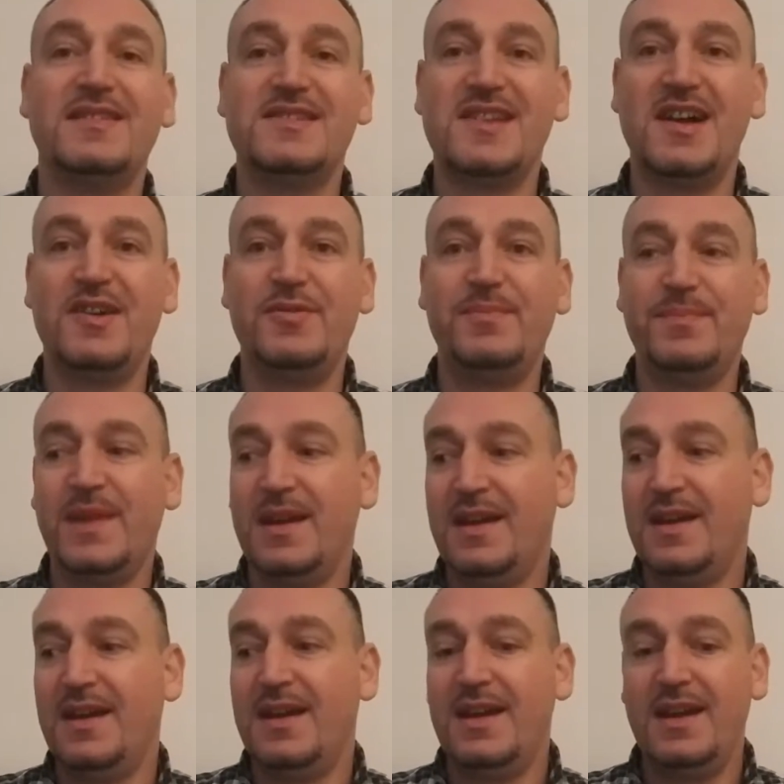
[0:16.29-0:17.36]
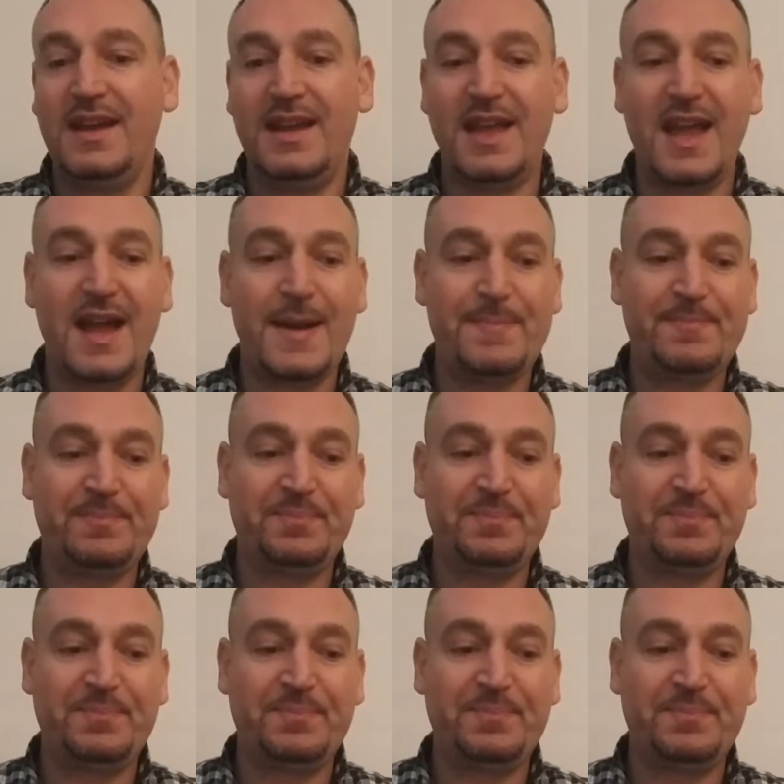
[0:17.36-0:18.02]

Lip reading: So yeah,